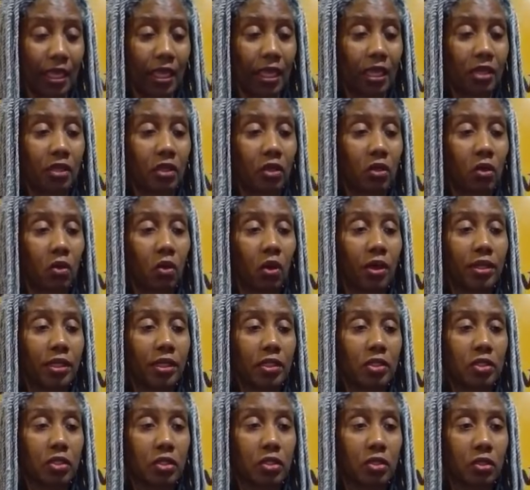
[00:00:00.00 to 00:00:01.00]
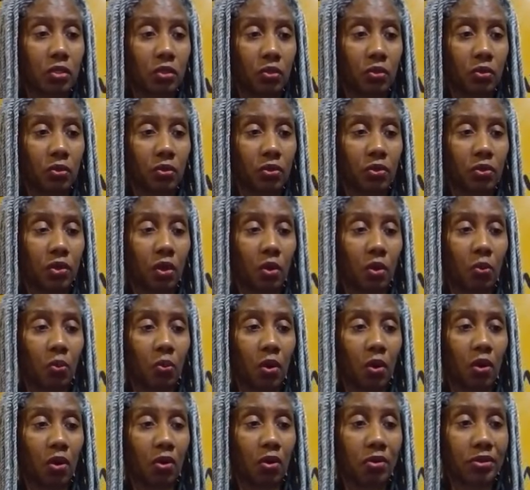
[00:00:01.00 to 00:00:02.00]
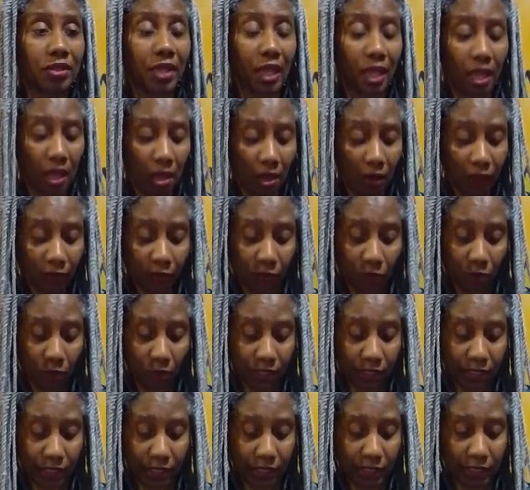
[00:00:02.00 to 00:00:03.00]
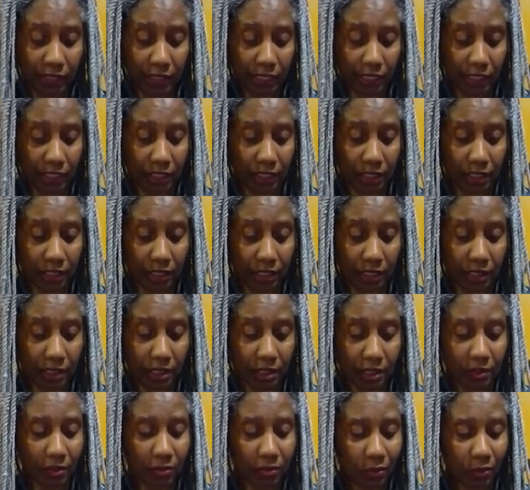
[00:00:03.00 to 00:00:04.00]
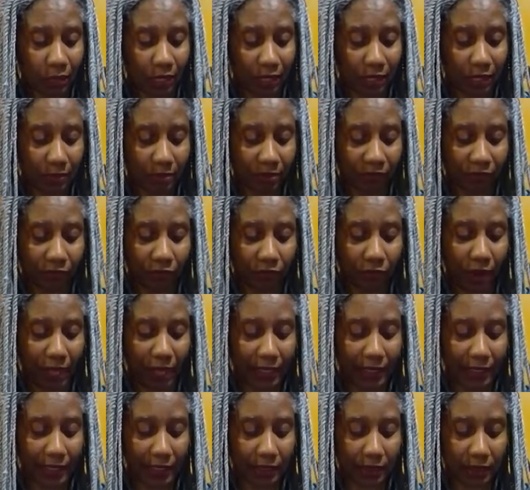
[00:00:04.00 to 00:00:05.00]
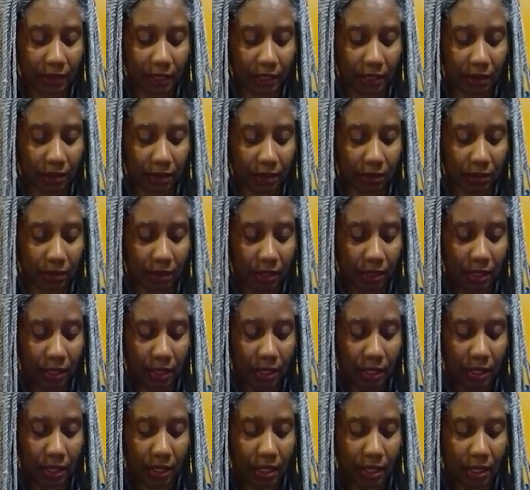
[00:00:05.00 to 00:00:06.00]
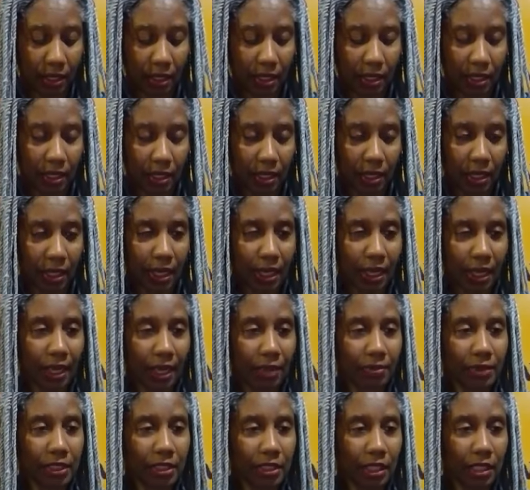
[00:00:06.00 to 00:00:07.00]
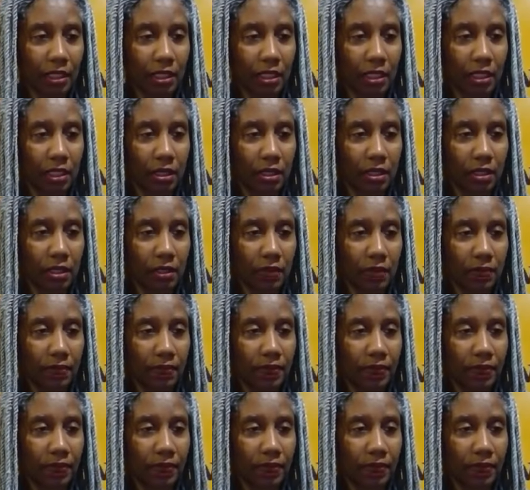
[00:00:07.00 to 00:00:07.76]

And according to the World Health Organization, wait, before I get there, I'm gonna say this.